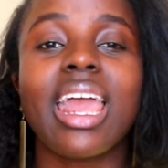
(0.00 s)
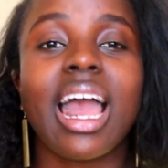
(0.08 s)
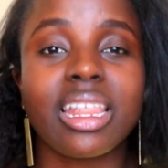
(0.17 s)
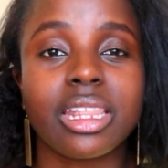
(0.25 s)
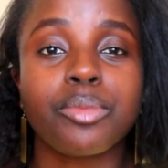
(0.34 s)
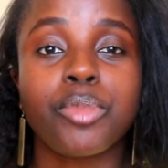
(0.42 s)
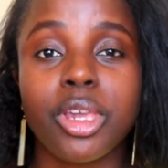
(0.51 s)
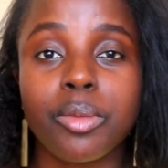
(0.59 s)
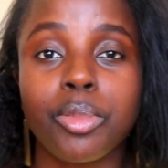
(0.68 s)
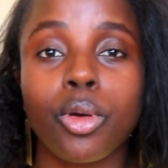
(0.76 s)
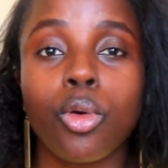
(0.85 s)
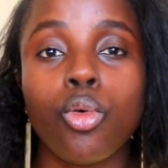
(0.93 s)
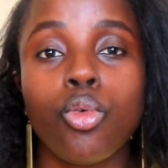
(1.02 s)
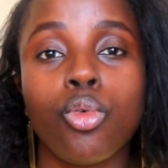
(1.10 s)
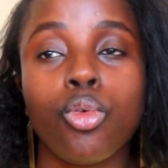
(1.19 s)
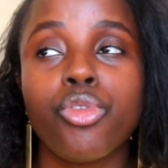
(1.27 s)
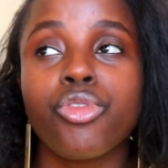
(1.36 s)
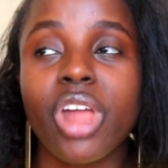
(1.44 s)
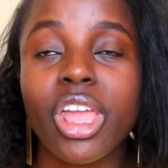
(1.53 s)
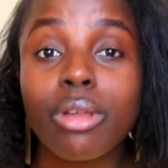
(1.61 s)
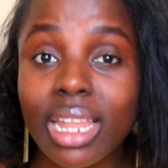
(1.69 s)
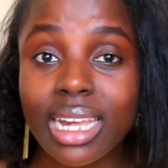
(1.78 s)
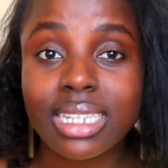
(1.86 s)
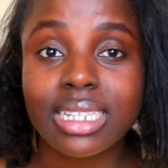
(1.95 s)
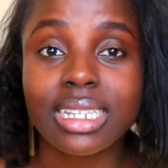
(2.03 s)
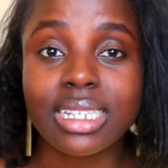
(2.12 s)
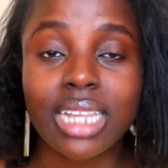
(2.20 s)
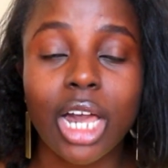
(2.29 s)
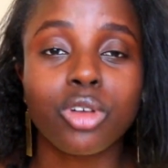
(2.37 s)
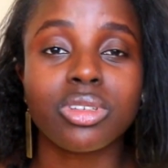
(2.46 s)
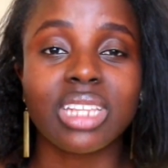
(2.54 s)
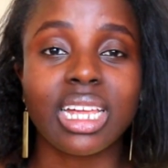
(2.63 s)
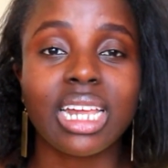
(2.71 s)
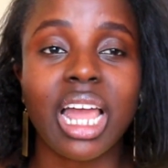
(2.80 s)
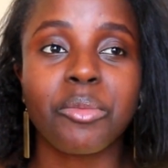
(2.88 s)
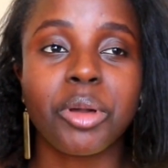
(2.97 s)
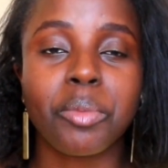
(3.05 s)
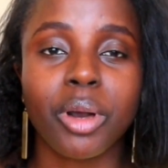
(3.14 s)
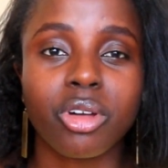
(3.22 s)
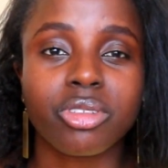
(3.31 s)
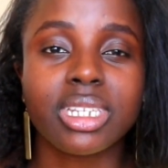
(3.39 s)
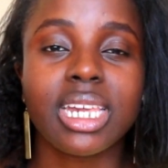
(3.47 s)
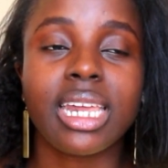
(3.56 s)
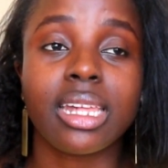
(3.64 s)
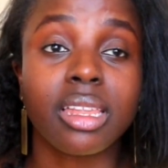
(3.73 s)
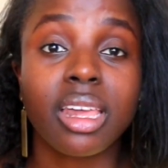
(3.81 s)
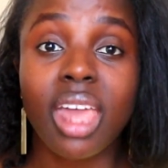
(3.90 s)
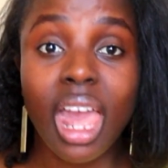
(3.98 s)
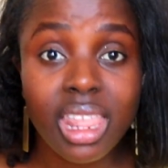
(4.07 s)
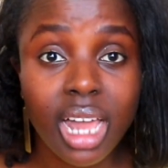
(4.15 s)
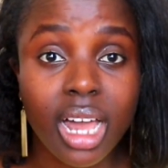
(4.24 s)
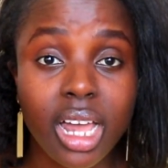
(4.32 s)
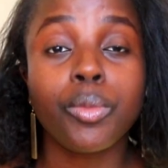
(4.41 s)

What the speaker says: are the people who regulate the SACCOs that come about in Kenya.